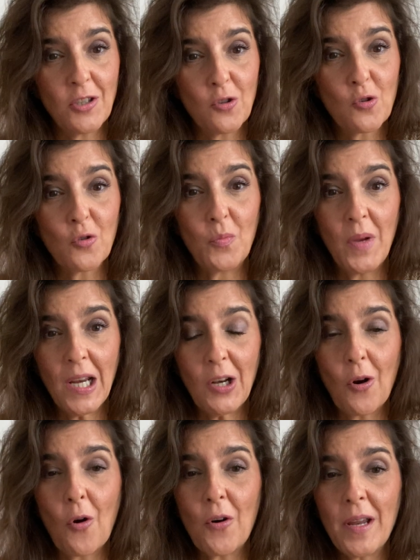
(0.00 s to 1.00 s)
you should be
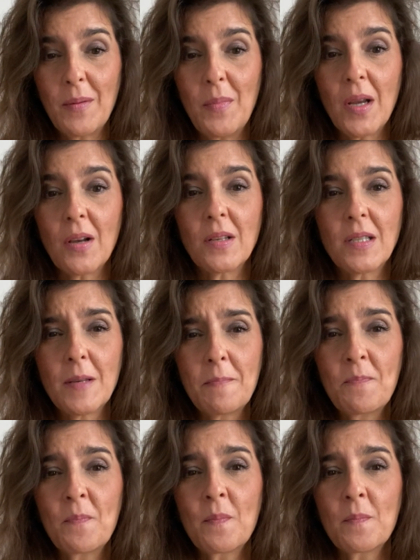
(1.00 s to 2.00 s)
ignoring, because
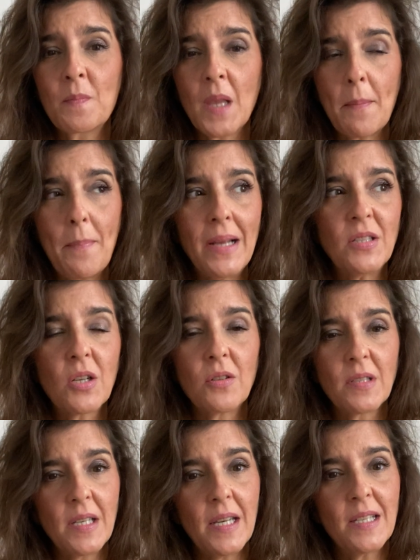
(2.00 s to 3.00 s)

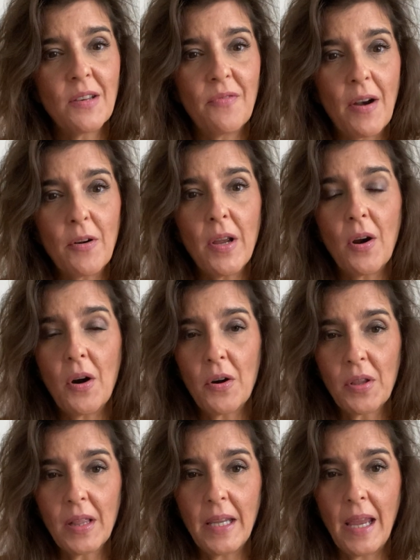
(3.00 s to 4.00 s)
Pentacles is a very
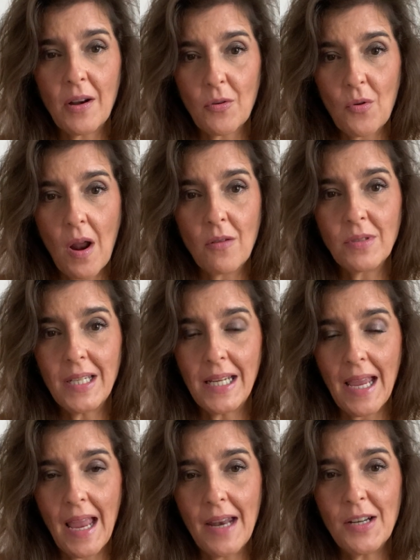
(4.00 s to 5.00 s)
earthly and grounding
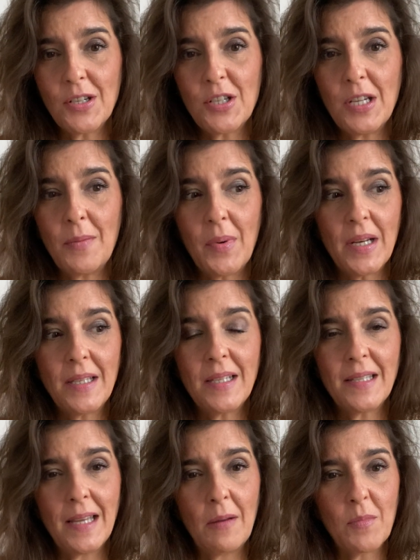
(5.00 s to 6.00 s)
energy, but at the
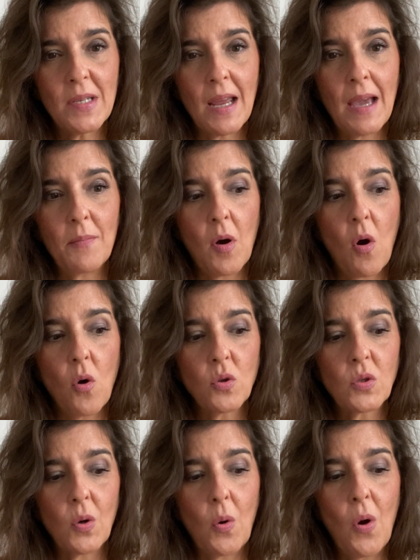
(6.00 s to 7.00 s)
same time,
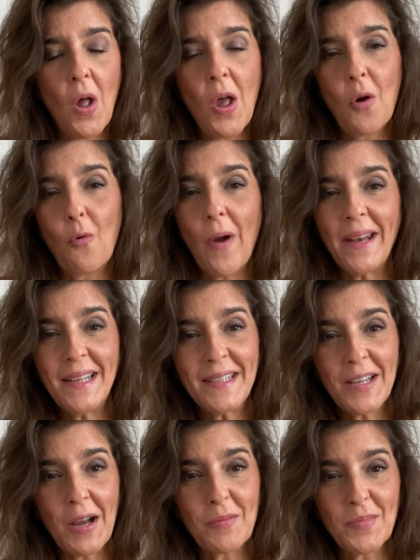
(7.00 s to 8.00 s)
also when it
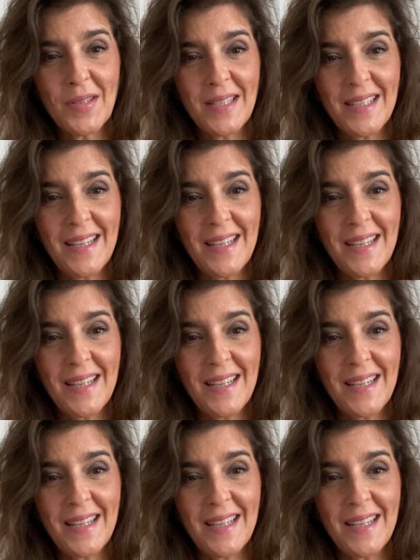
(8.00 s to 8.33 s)
comes